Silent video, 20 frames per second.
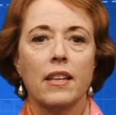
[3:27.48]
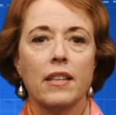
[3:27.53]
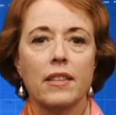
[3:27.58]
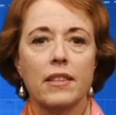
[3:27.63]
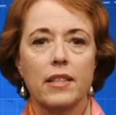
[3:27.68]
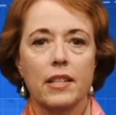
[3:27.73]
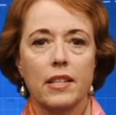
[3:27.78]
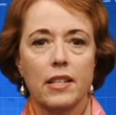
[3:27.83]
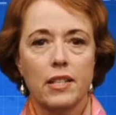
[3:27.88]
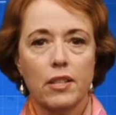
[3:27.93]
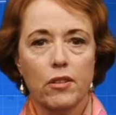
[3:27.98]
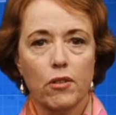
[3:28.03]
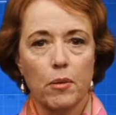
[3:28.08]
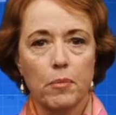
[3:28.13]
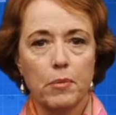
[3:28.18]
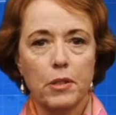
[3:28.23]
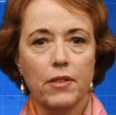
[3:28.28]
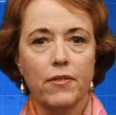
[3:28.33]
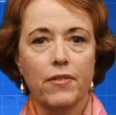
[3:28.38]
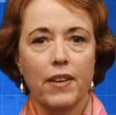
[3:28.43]
The
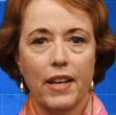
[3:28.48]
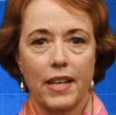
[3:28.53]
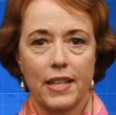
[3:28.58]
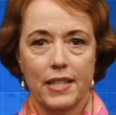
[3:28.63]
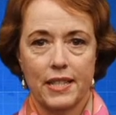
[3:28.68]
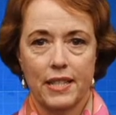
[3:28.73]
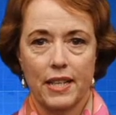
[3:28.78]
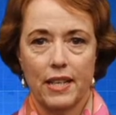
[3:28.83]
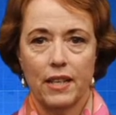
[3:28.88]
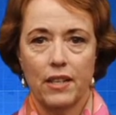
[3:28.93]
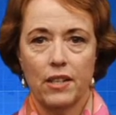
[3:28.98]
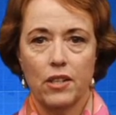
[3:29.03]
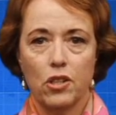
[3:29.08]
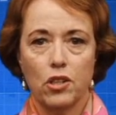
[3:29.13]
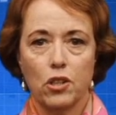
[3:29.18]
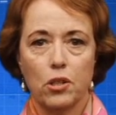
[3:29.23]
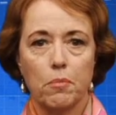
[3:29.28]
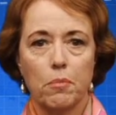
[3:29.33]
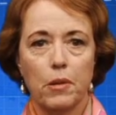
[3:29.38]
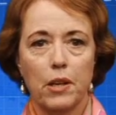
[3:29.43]
descriptive essay
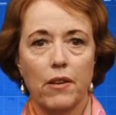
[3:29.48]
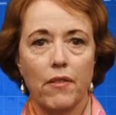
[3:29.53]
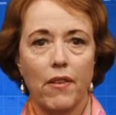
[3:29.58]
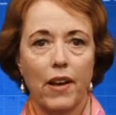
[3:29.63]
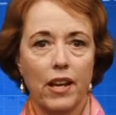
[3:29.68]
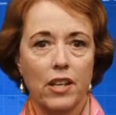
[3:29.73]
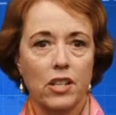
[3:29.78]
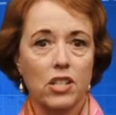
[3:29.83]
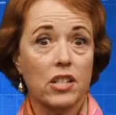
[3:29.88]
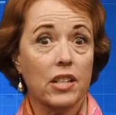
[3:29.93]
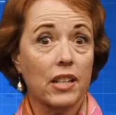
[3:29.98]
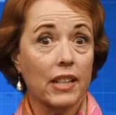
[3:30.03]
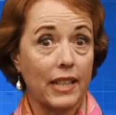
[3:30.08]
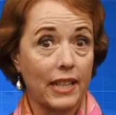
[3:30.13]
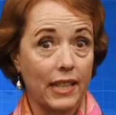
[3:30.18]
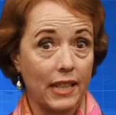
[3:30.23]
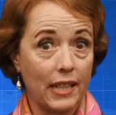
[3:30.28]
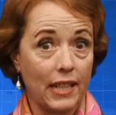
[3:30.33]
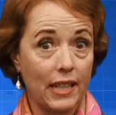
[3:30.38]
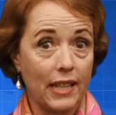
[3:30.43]
should be arranged
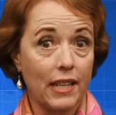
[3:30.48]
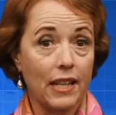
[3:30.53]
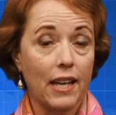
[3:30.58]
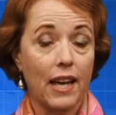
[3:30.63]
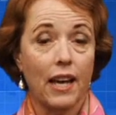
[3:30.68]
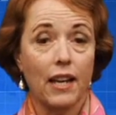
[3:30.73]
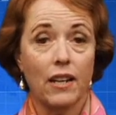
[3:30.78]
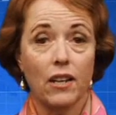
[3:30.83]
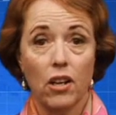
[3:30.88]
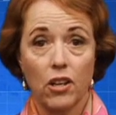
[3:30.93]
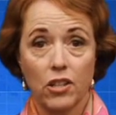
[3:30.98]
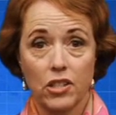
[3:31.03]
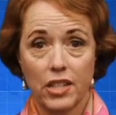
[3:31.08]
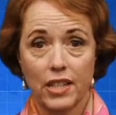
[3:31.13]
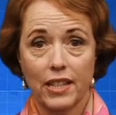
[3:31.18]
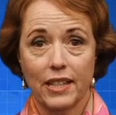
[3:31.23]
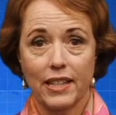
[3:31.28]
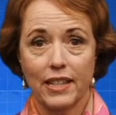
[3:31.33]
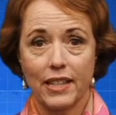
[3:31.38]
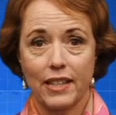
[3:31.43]
clearly and
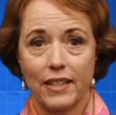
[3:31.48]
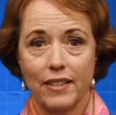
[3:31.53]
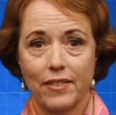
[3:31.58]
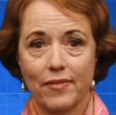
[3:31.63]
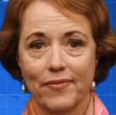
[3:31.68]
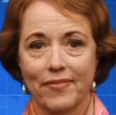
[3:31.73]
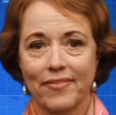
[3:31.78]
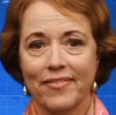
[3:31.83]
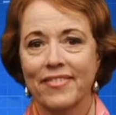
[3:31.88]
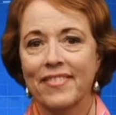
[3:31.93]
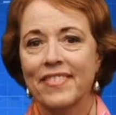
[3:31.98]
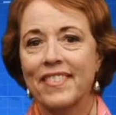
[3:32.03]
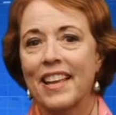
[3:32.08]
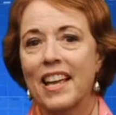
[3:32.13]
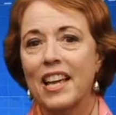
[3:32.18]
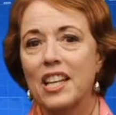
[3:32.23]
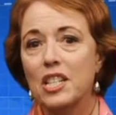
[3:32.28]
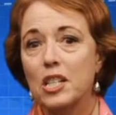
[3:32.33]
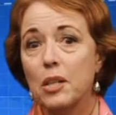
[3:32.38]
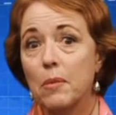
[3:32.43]
logically.
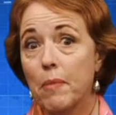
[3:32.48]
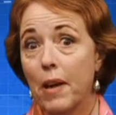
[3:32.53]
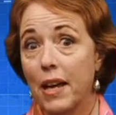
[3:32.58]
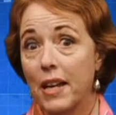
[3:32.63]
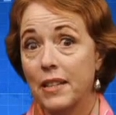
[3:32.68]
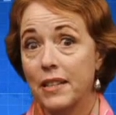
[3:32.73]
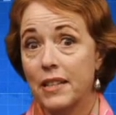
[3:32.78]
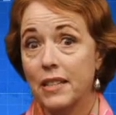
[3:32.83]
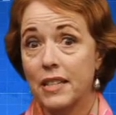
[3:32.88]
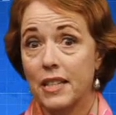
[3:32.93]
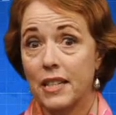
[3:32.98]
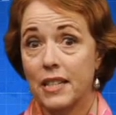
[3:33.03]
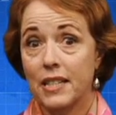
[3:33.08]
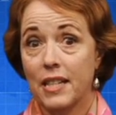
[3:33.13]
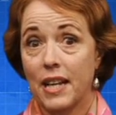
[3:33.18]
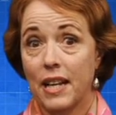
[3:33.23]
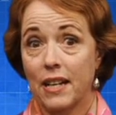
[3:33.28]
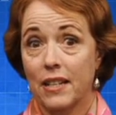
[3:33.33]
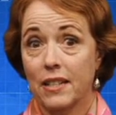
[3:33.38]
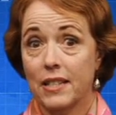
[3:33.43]
To make the
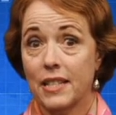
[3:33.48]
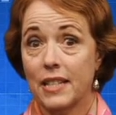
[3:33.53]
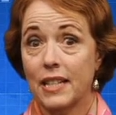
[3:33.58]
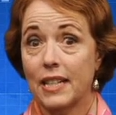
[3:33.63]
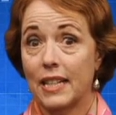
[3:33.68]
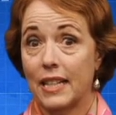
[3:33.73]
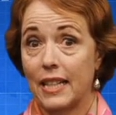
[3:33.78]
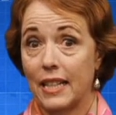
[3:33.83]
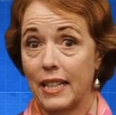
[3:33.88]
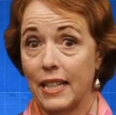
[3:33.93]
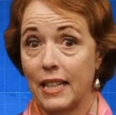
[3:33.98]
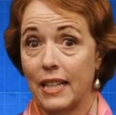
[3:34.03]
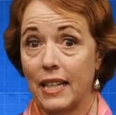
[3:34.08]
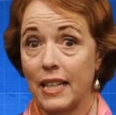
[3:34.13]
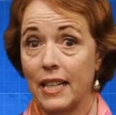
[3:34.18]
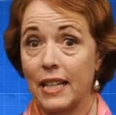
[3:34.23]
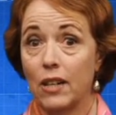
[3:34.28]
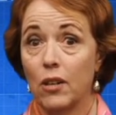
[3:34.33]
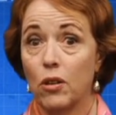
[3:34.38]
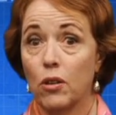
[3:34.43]
details
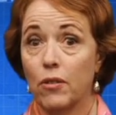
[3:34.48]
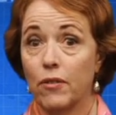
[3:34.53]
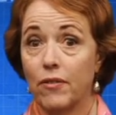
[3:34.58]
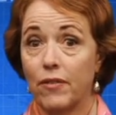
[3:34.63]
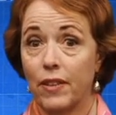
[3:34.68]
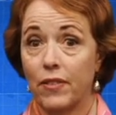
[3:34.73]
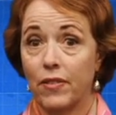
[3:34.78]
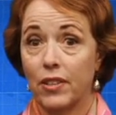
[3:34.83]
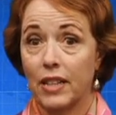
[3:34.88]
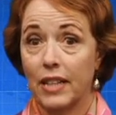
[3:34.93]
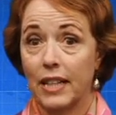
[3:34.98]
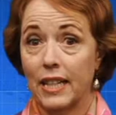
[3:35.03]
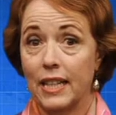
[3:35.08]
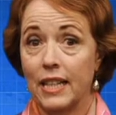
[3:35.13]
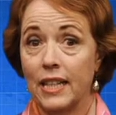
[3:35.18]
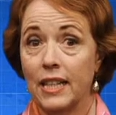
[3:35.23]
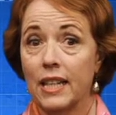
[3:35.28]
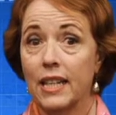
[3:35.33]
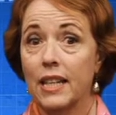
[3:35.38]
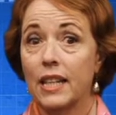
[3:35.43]
clearly or vividly,
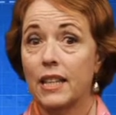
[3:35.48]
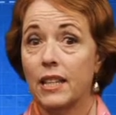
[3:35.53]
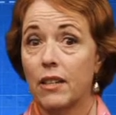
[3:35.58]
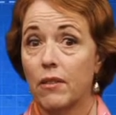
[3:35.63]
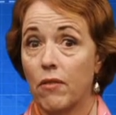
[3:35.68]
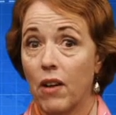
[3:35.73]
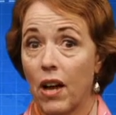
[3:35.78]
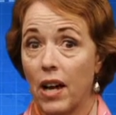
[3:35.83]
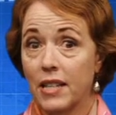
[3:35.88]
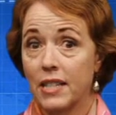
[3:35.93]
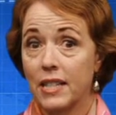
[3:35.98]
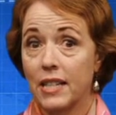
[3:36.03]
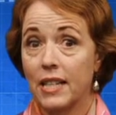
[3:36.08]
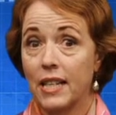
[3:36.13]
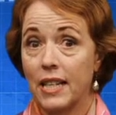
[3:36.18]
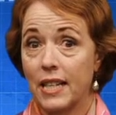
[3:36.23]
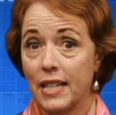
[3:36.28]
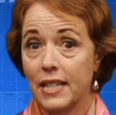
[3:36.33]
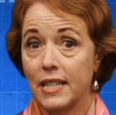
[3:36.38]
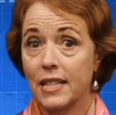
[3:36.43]
the writer
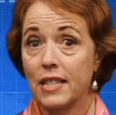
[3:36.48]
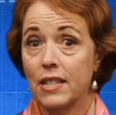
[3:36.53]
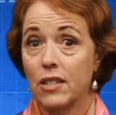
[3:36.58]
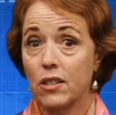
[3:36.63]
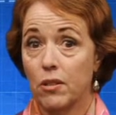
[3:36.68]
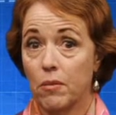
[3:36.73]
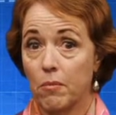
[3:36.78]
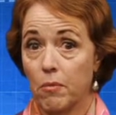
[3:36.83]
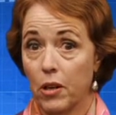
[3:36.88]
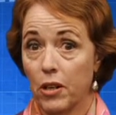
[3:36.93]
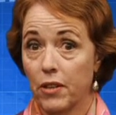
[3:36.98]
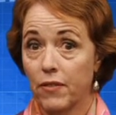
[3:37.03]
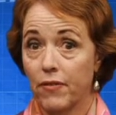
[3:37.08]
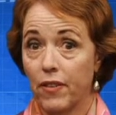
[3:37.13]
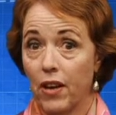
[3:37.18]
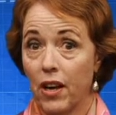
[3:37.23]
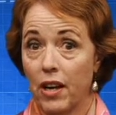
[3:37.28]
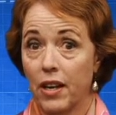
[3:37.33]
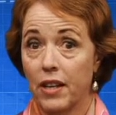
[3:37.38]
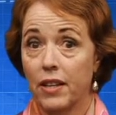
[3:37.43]
needs to
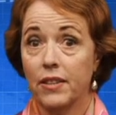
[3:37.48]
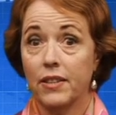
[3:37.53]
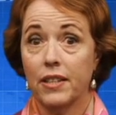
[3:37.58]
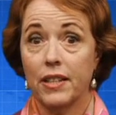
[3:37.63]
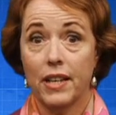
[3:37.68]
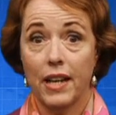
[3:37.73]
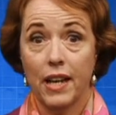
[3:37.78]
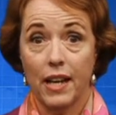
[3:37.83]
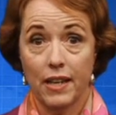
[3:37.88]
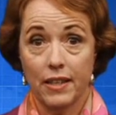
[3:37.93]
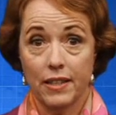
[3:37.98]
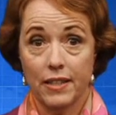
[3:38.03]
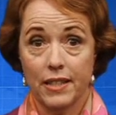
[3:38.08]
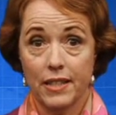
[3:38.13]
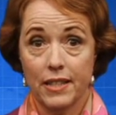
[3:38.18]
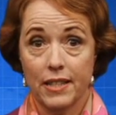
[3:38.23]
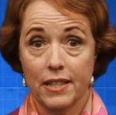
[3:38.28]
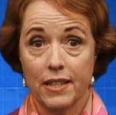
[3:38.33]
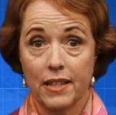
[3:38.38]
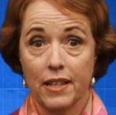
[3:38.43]
modify the
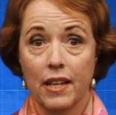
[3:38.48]
nouns.